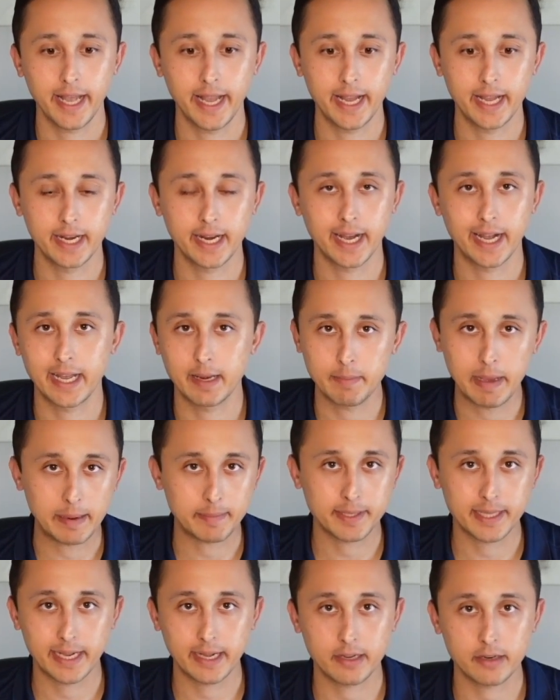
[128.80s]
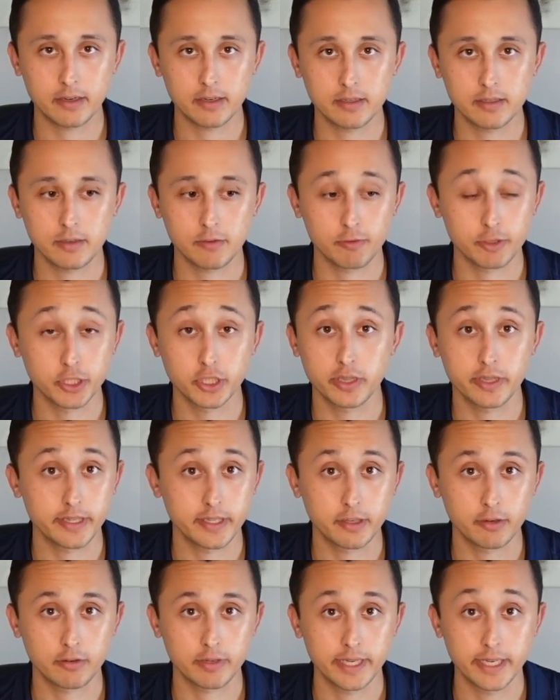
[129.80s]
and I had mapped it out originally
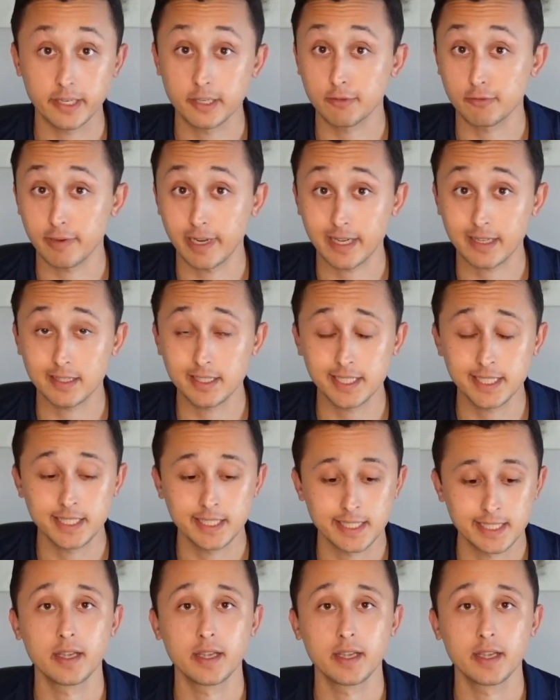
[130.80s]
incorrectly.